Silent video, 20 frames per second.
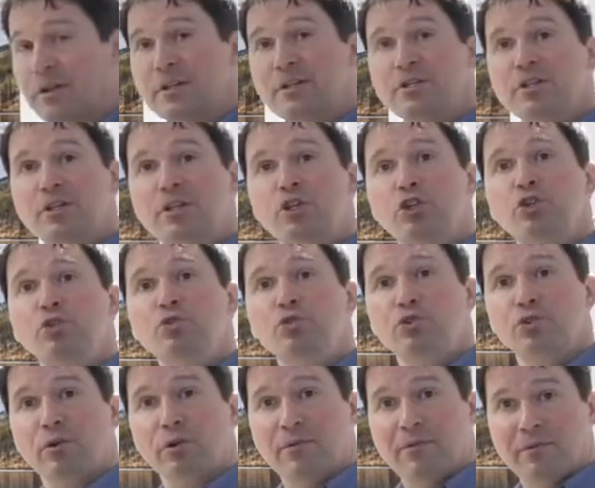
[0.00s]
this a
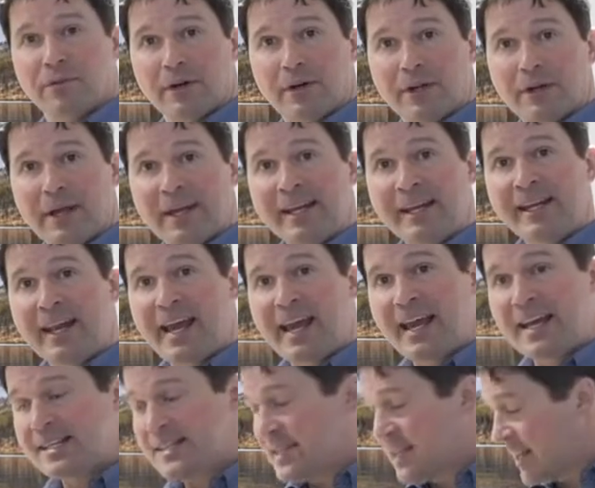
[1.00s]
neutral foot, and it
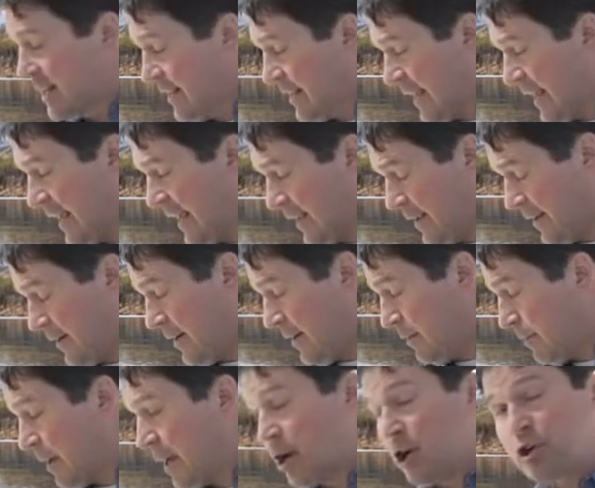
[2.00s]
has
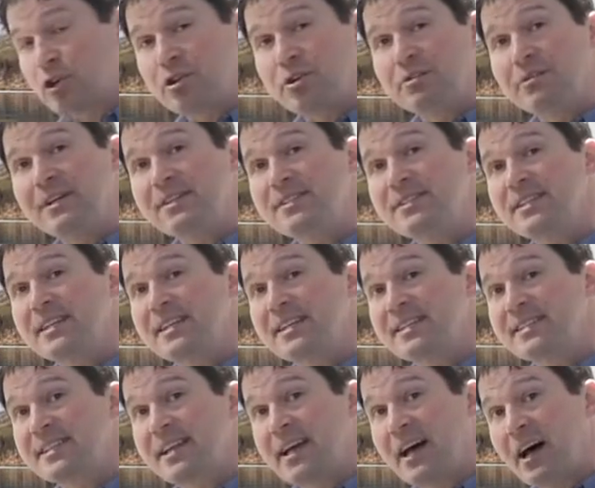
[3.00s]

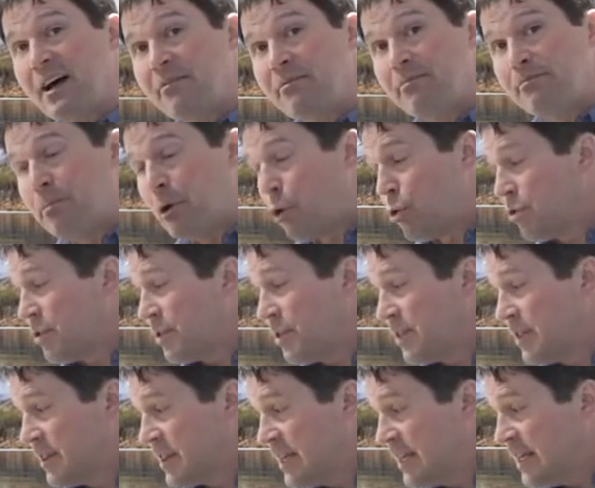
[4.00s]
characteristics of both
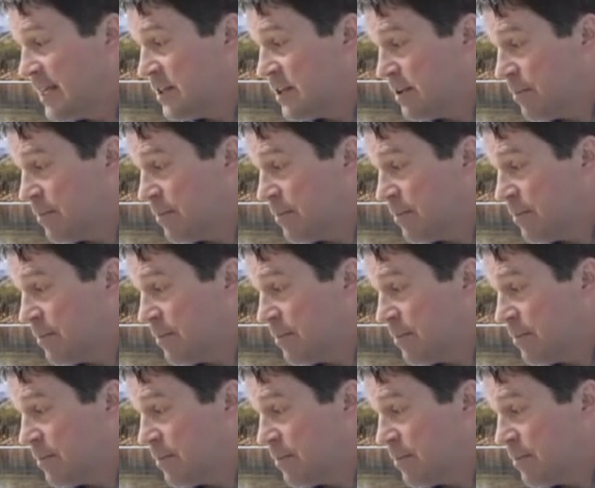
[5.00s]
the